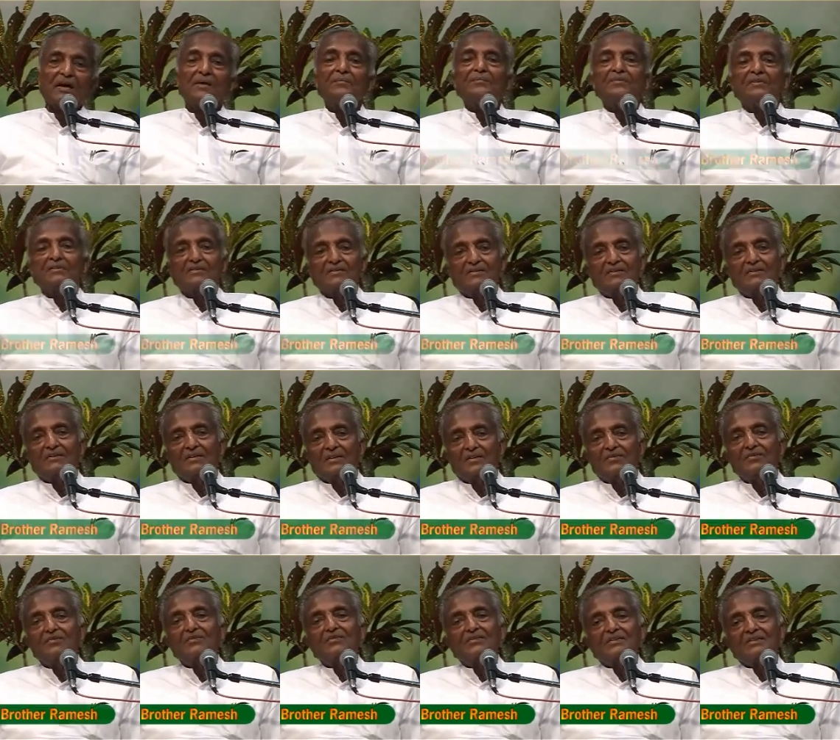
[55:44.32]
I'm just
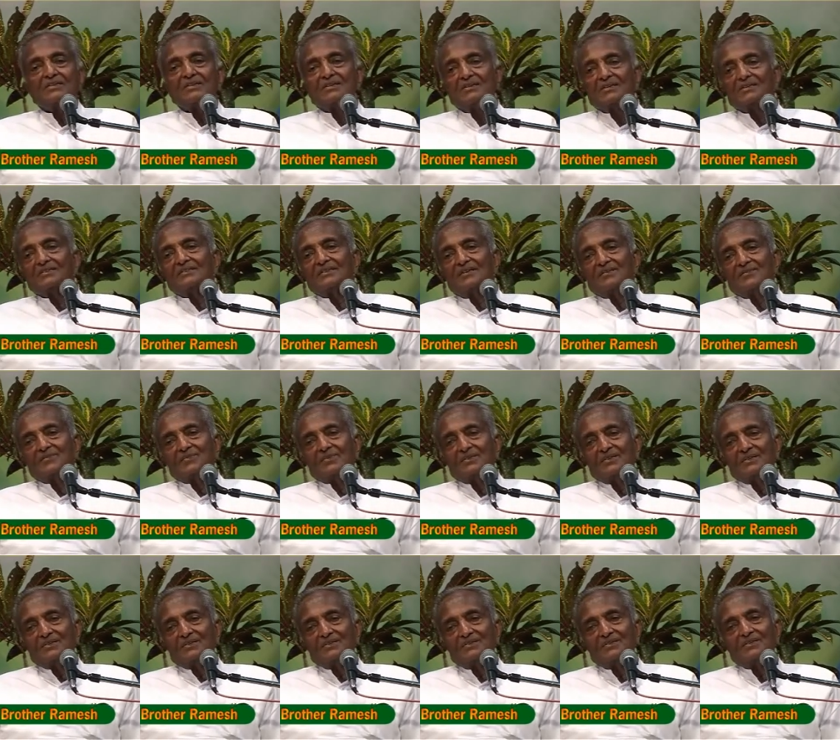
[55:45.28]
giving as an
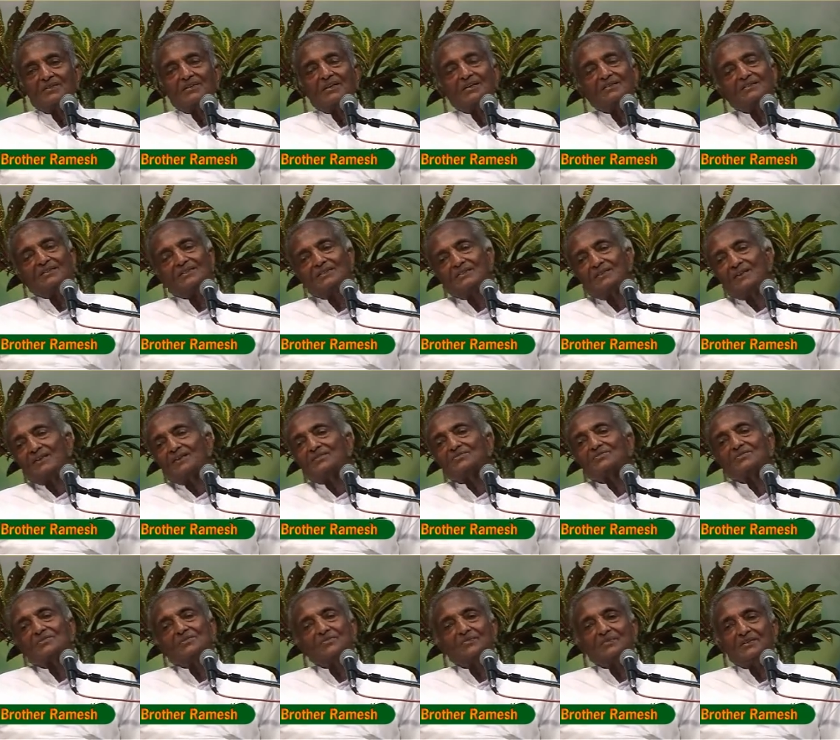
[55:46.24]
example. So like that there
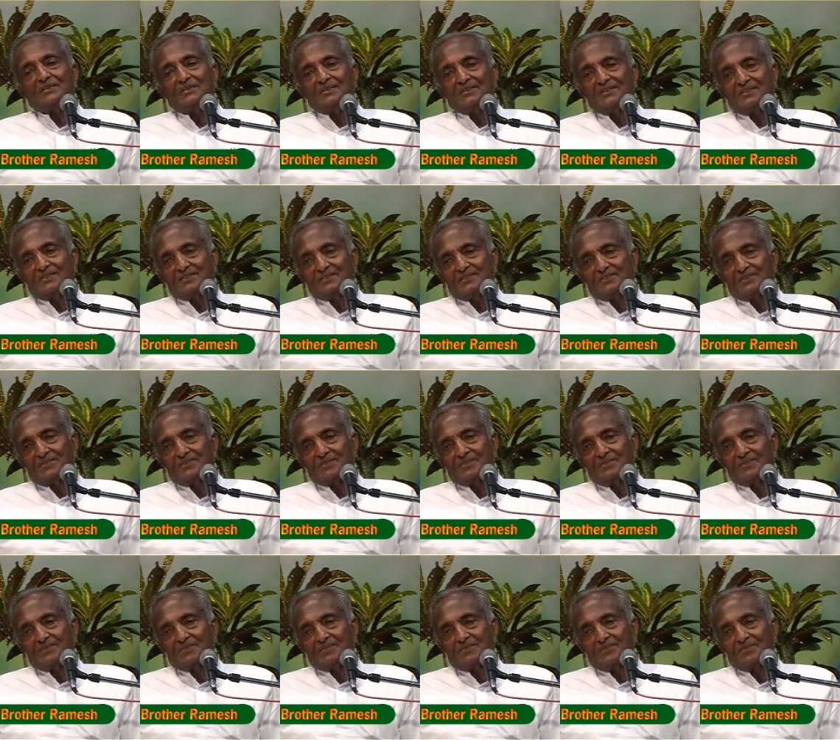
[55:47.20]
are so many things.